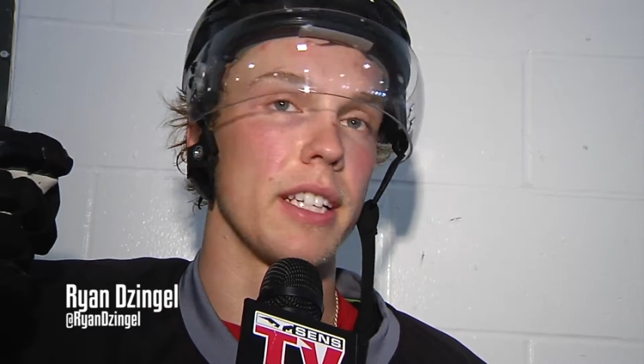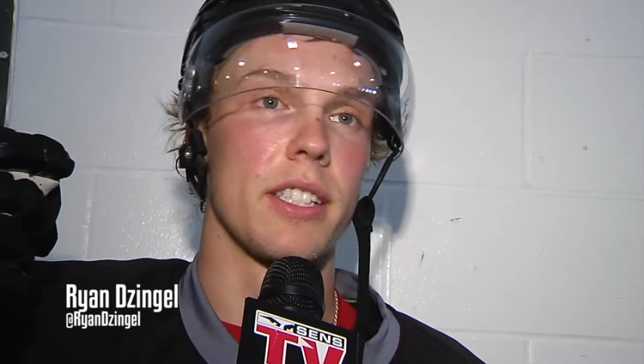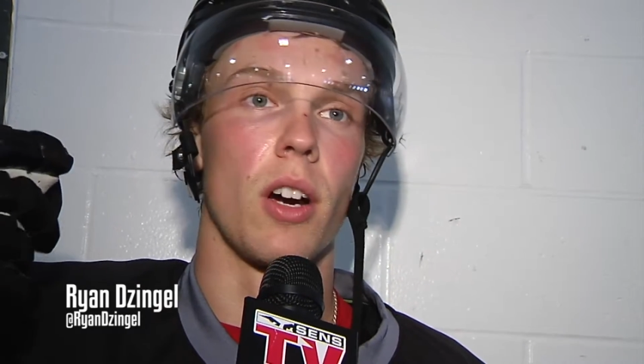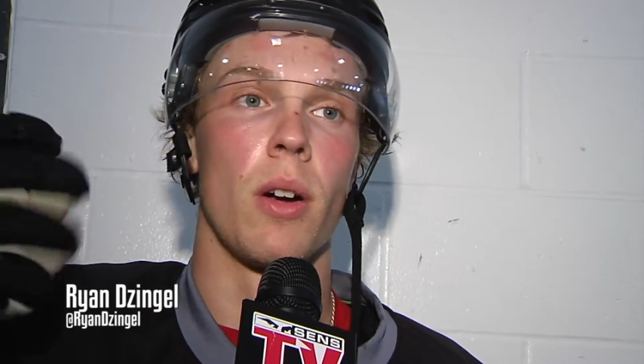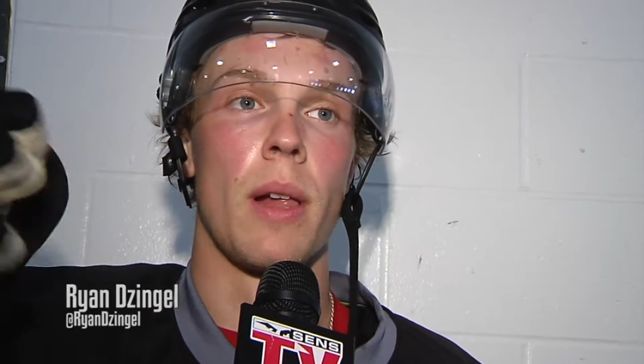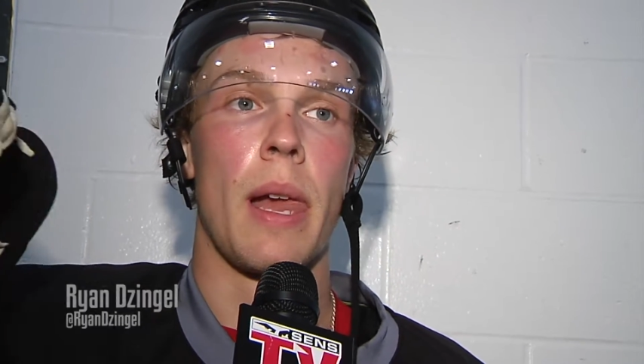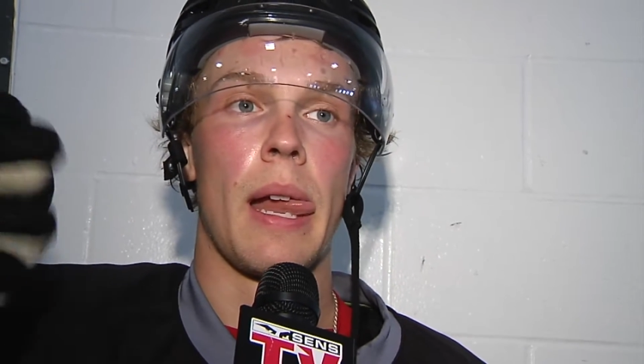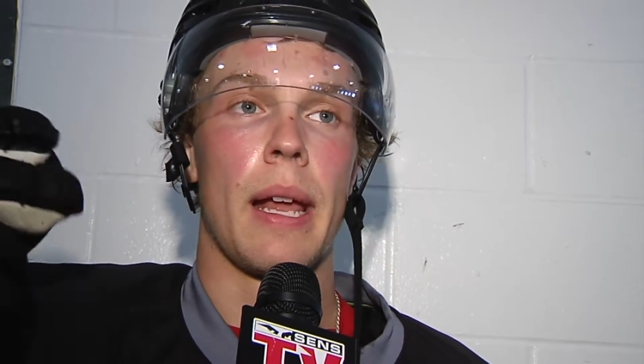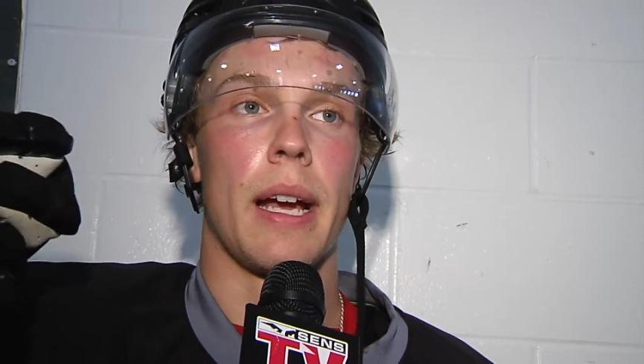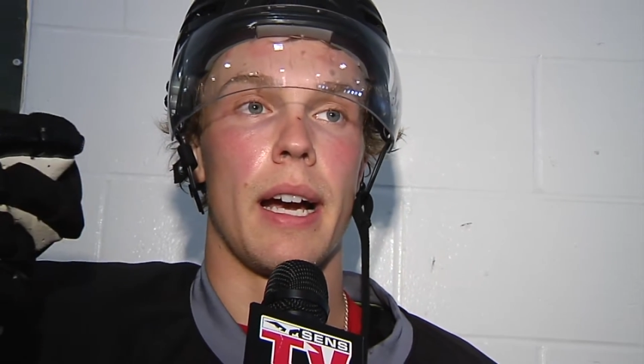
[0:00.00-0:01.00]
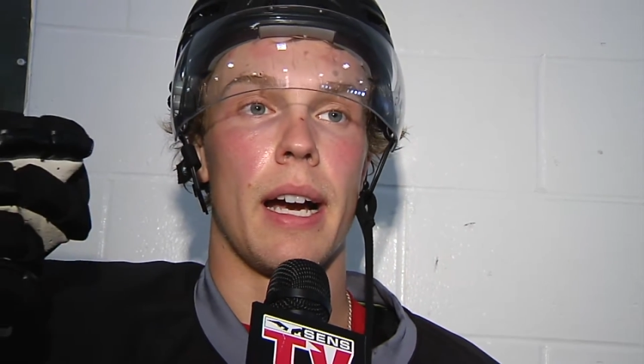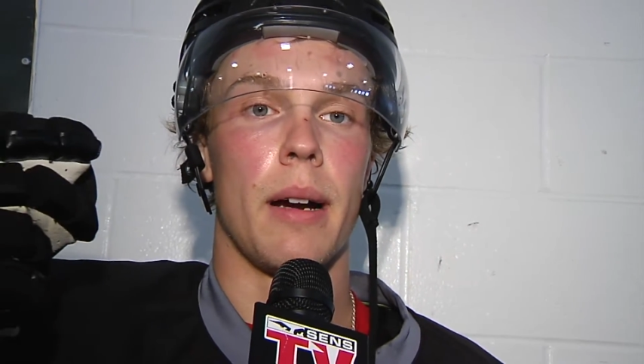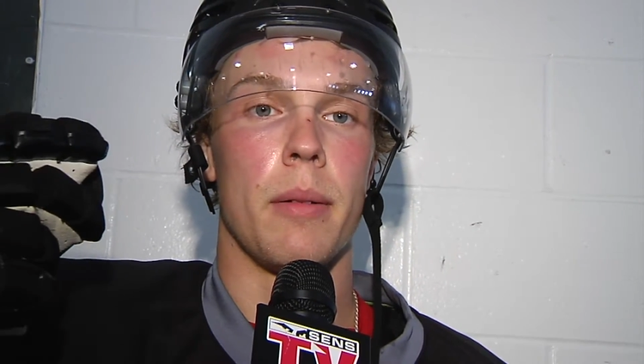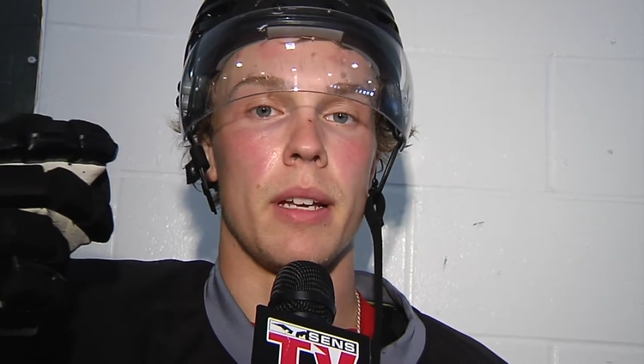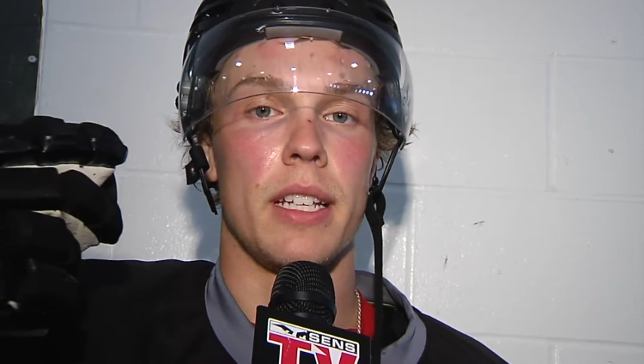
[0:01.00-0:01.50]
So
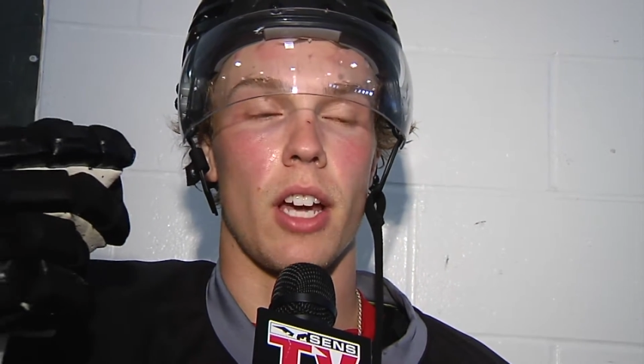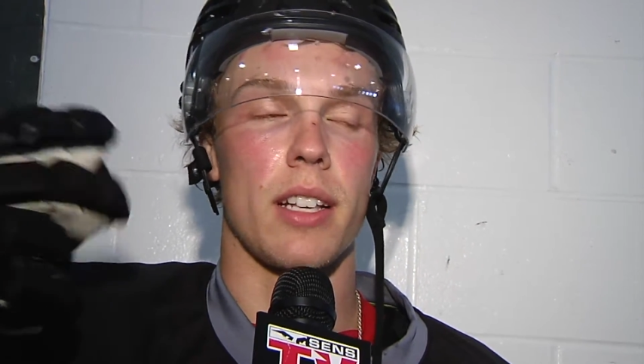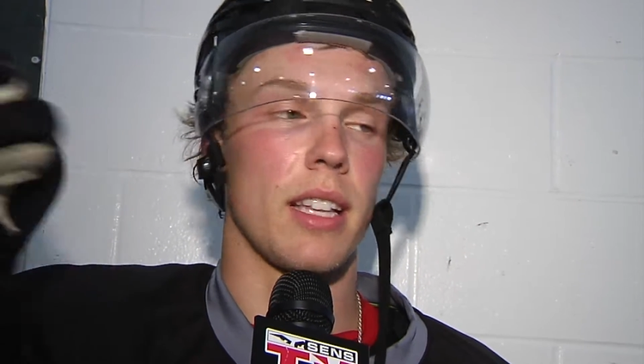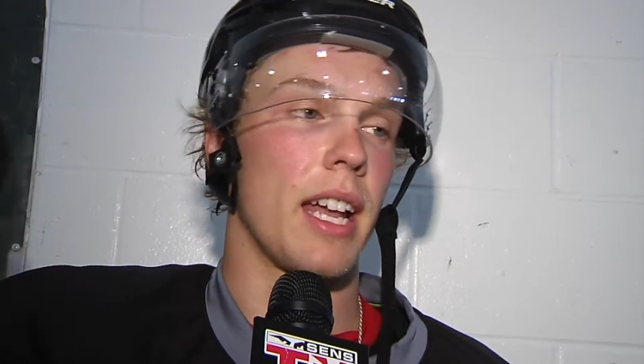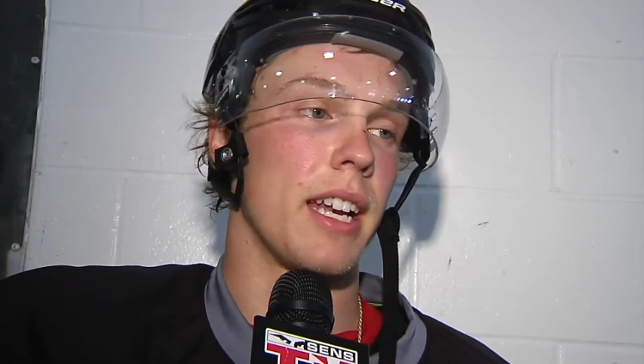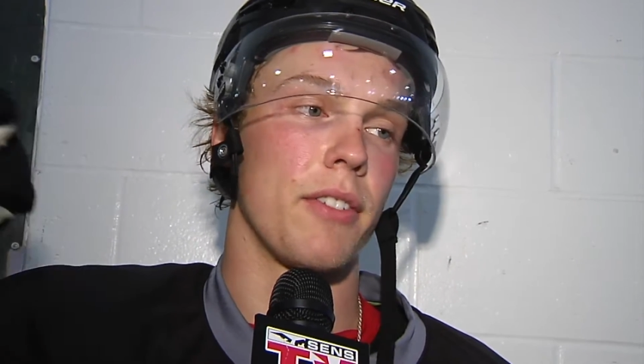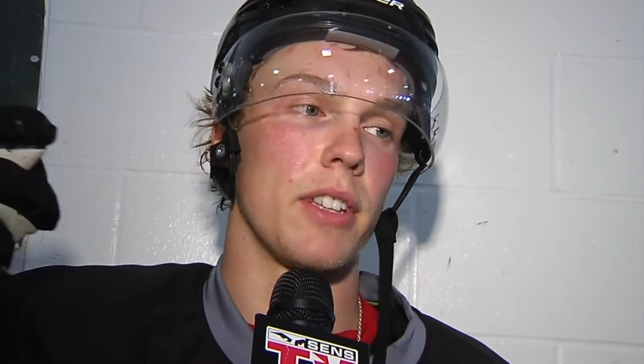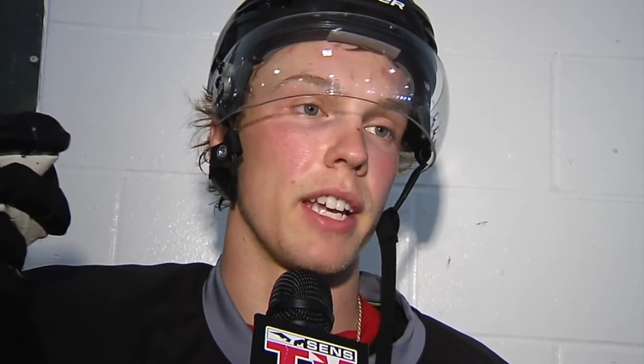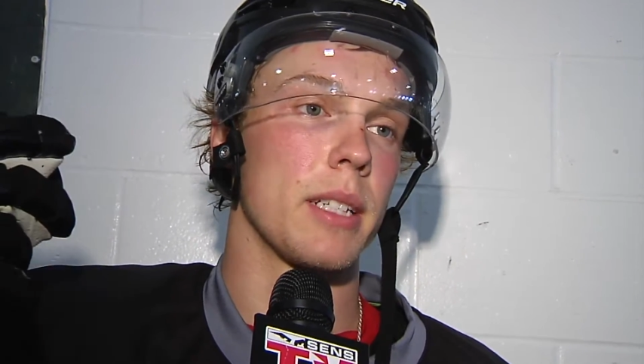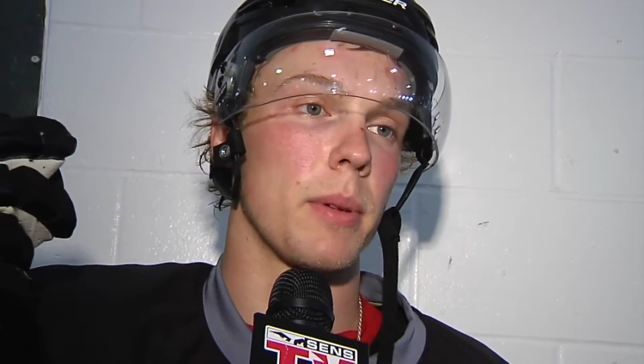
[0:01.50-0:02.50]
um, he taught us a lot of different things,